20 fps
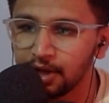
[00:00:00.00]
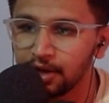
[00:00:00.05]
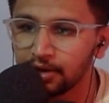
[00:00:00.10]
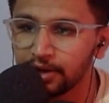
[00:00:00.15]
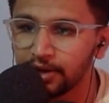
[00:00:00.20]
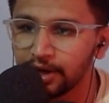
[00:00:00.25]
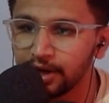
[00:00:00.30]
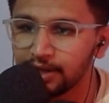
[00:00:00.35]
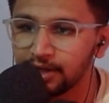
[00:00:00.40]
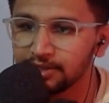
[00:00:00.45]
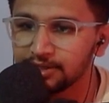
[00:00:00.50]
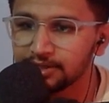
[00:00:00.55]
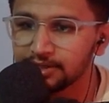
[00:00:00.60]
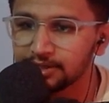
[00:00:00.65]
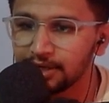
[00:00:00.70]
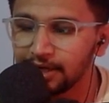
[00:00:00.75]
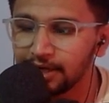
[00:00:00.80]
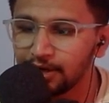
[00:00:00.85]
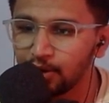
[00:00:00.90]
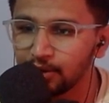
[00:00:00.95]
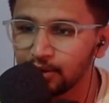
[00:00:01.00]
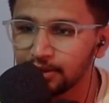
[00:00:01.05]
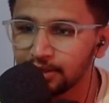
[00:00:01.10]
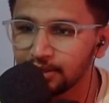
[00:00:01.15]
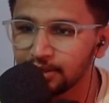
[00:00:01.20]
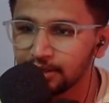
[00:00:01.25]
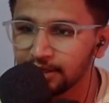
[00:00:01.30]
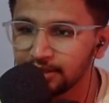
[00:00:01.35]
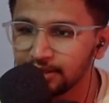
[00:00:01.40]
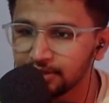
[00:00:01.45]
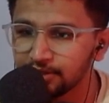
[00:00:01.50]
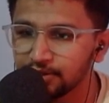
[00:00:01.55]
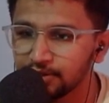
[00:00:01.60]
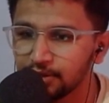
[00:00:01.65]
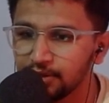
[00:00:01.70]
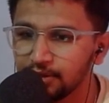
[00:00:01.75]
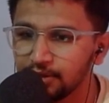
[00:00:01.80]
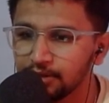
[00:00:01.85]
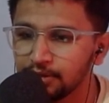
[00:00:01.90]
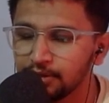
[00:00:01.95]
Okay, I'll just click on that
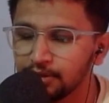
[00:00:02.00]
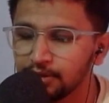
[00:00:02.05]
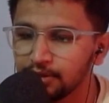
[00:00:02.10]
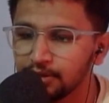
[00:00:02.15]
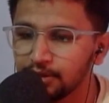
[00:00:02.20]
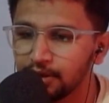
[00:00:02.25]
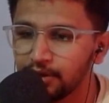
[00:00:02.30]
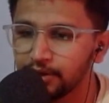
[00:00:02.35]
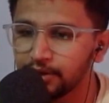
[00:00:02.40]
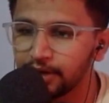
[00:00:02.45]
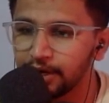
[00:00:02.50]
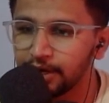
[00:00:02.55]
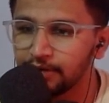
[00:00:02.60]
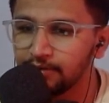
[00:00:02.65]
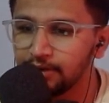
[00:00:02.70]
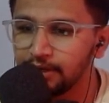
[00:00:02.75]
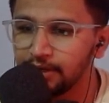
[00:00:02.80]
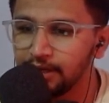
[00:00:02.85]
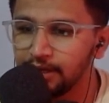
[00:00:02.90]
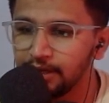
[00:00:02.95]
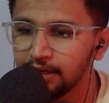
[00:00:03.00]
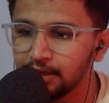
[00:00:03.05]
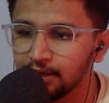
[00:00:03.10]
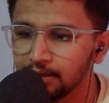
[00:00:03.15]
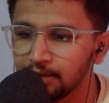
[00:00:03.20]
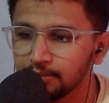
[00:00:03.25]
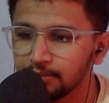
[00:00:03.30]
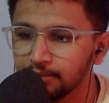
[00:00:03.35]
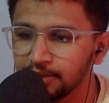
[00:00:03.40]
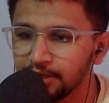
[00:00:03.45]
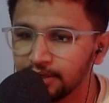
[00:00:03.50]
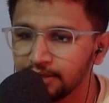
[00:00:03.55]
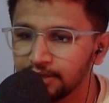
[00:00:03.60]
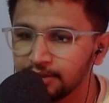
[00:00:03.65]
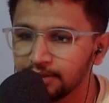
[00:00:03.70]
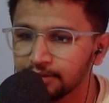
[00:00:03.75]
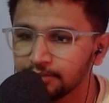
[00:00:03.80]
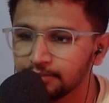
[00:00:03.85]
install. Okay, it will take a minute.